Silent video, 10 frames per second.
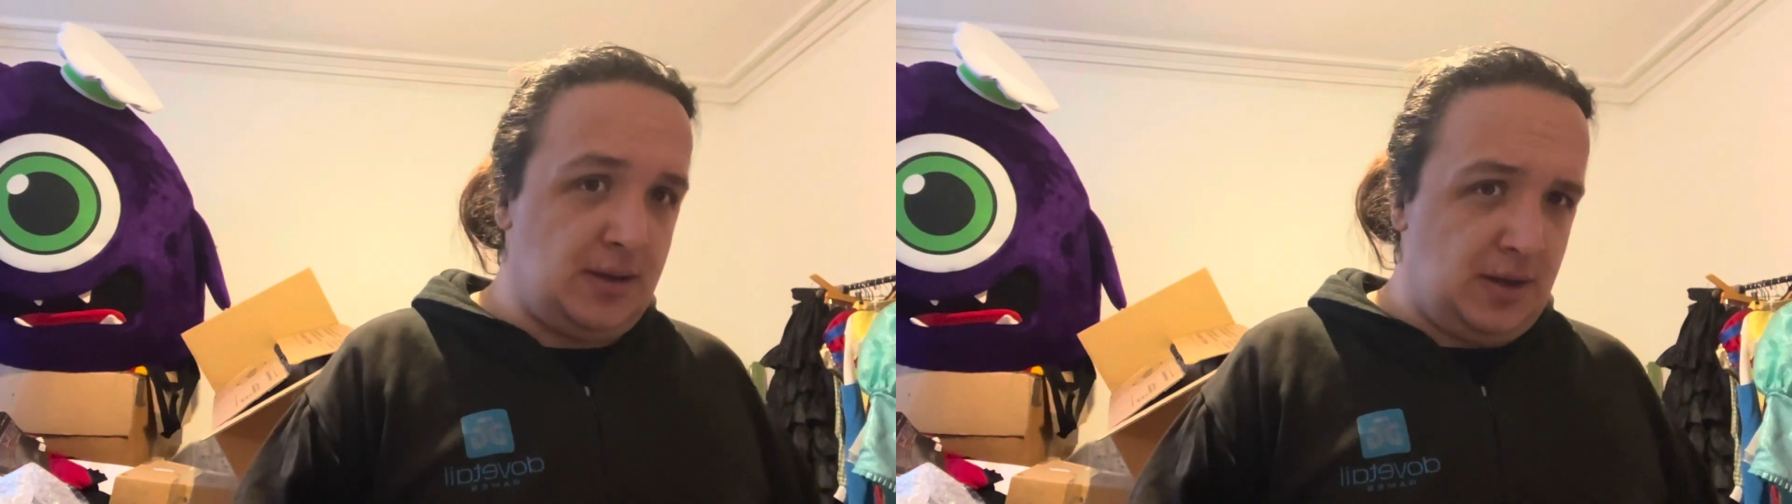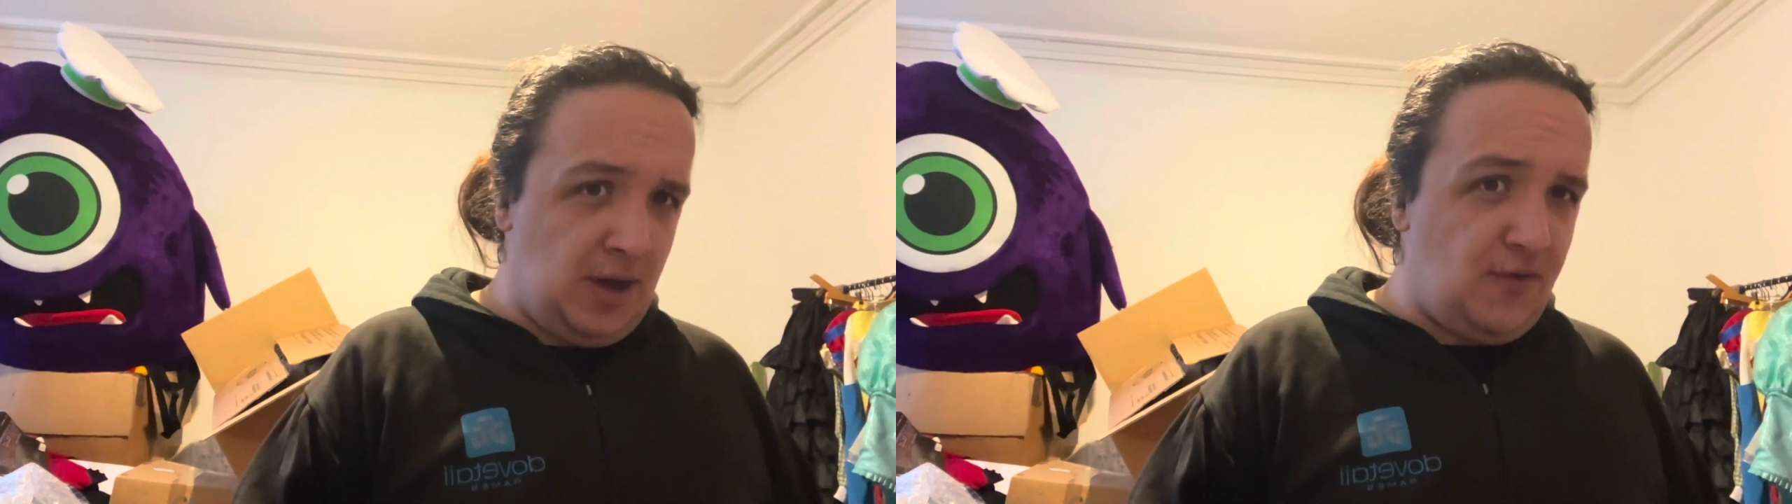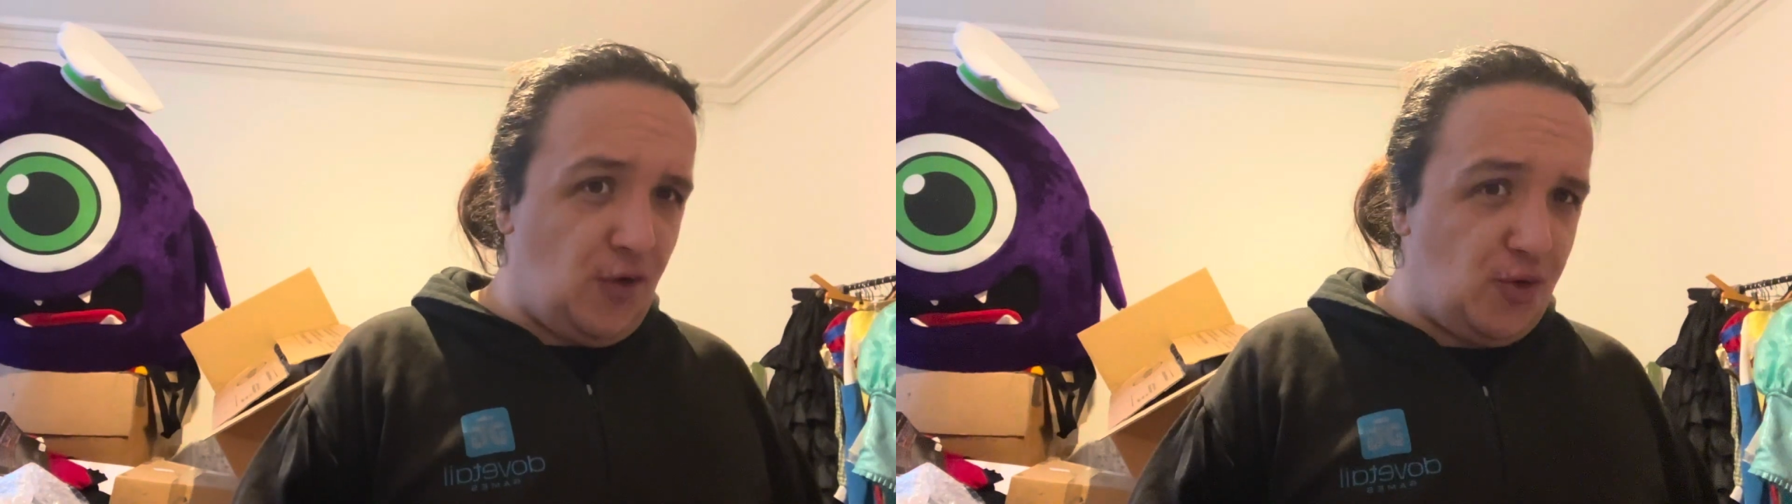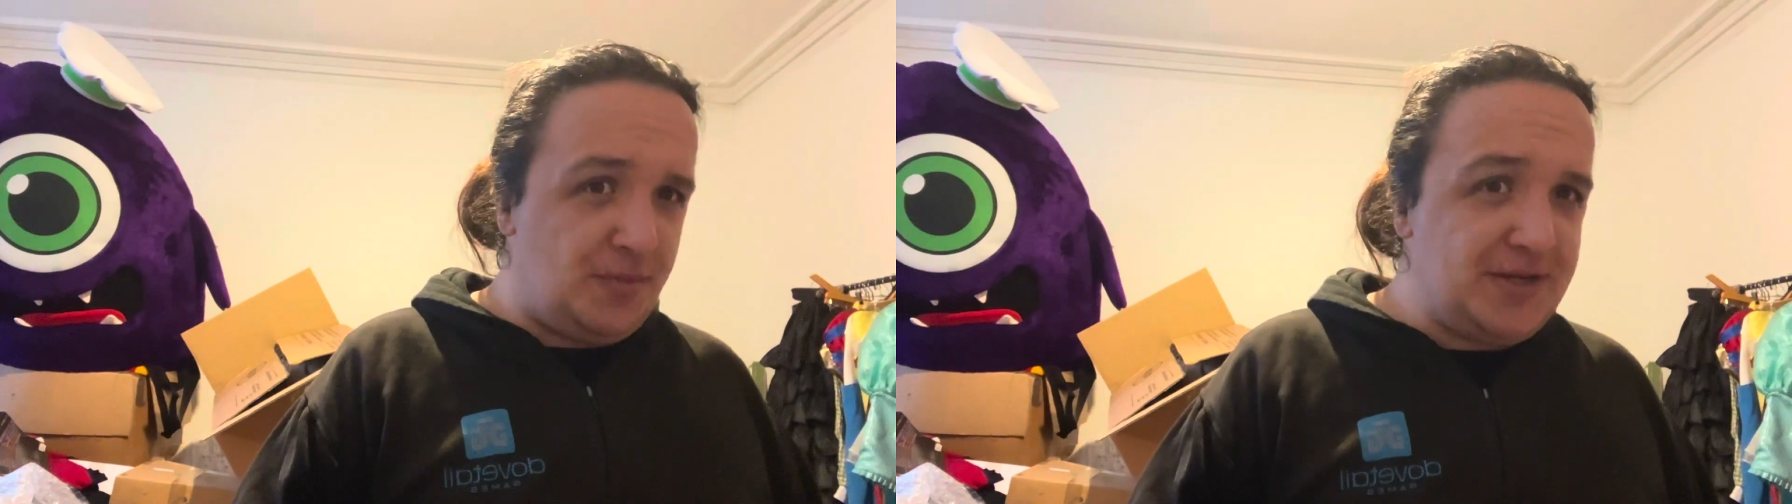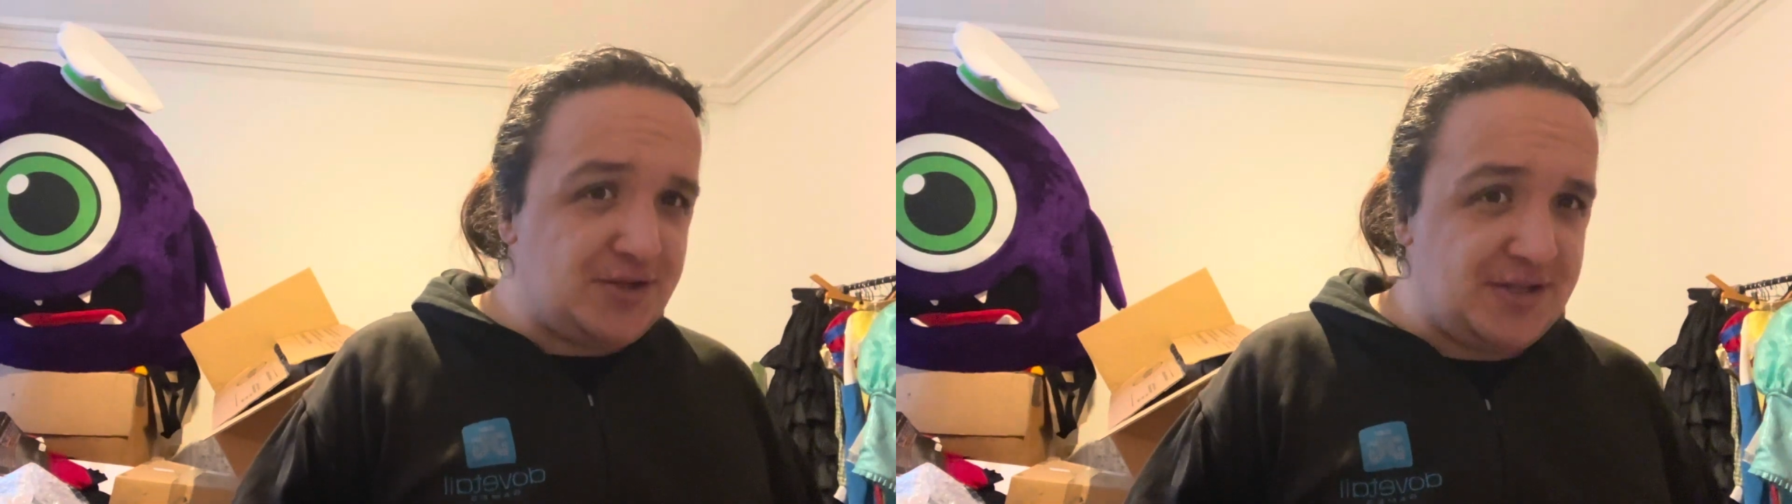Have
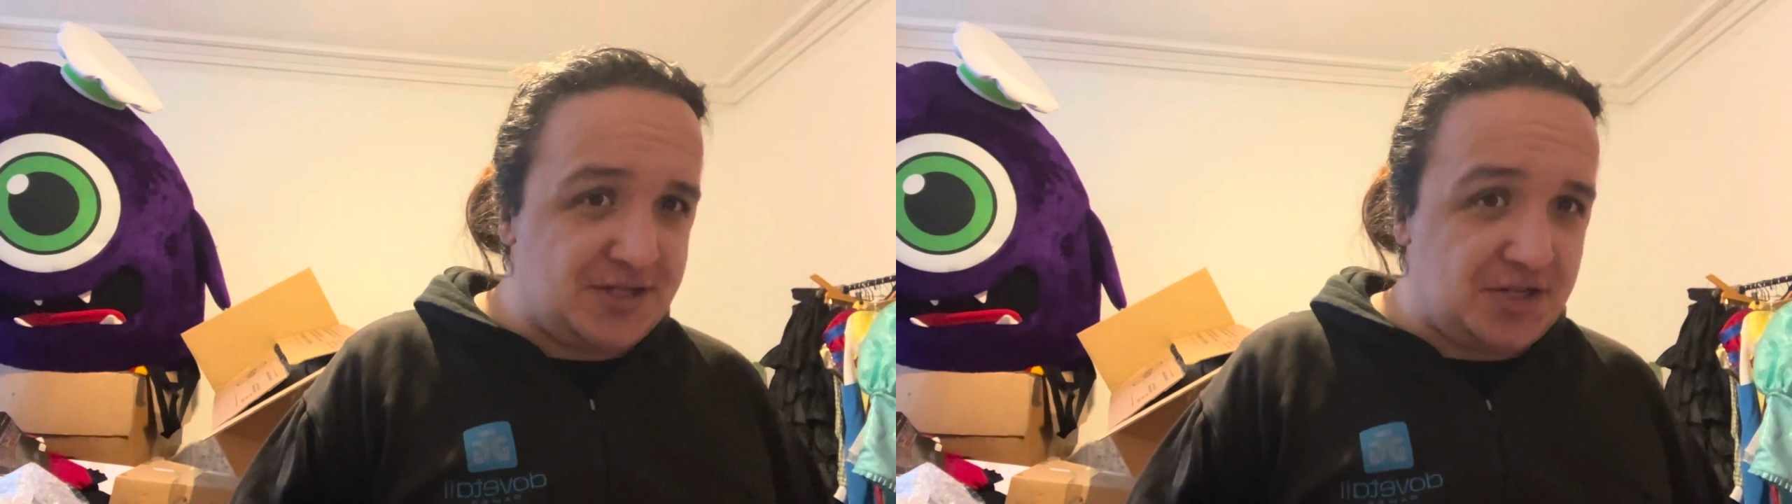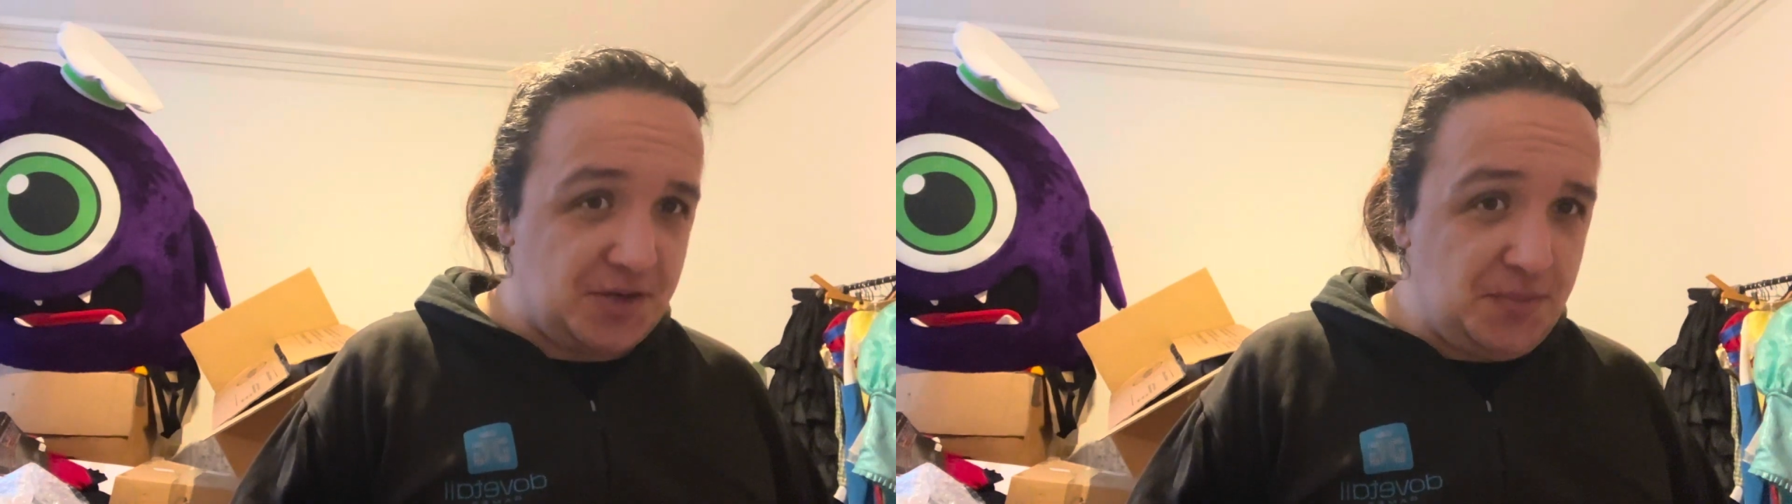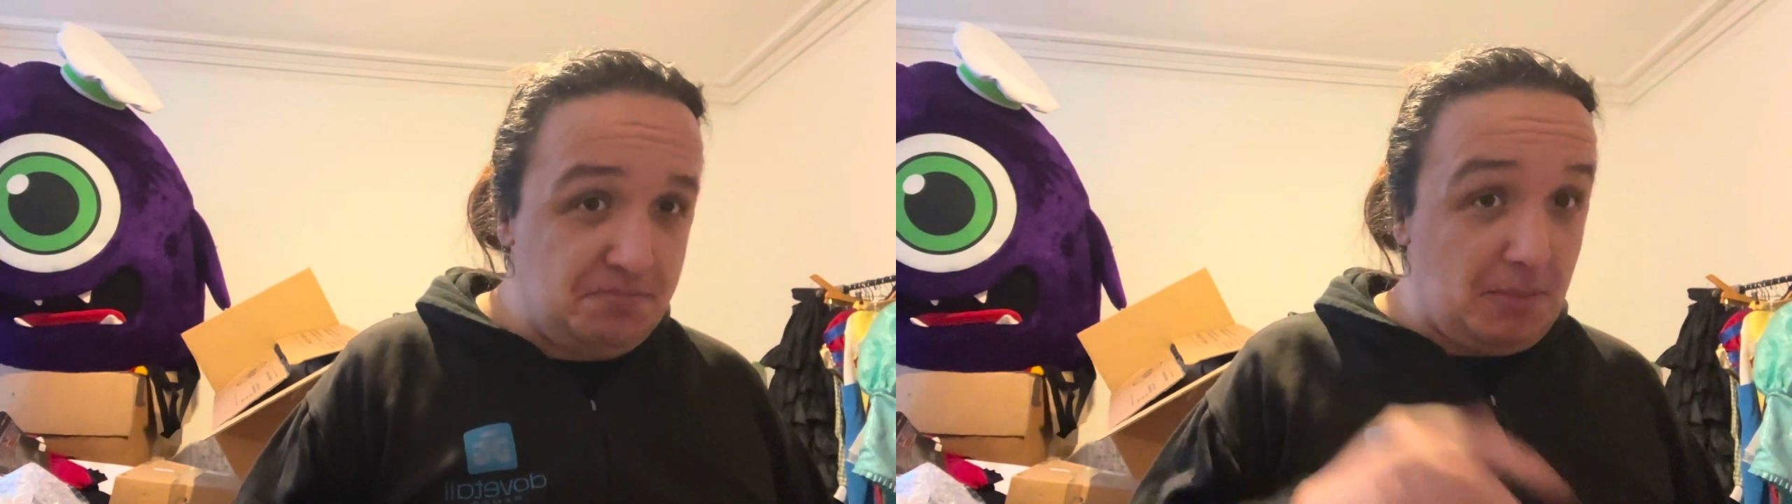Hornby done this too?